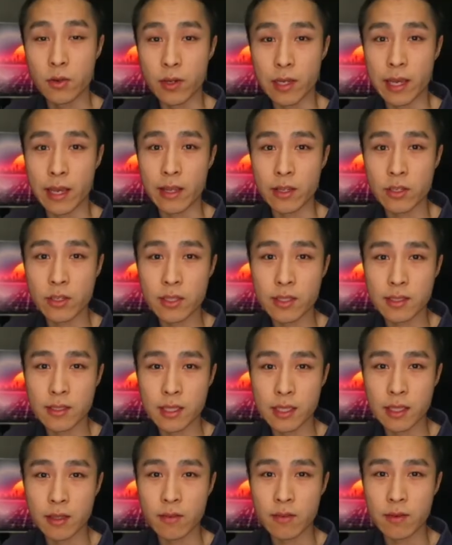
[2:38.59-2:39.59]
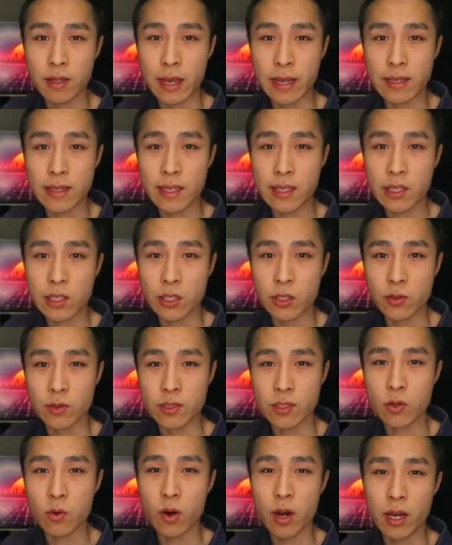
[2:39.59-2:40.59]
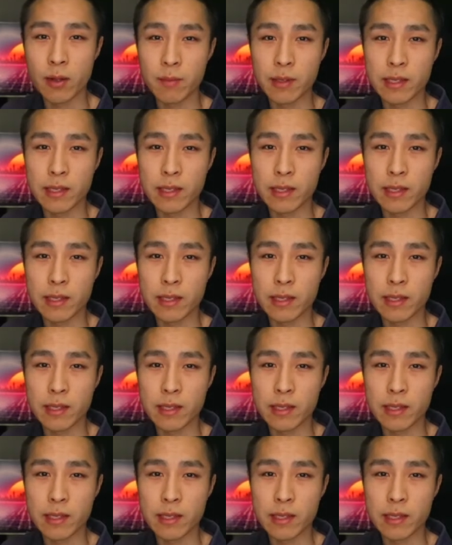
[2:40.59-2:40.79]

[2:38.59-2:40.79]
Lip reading: again, you can see that NDQ is quite a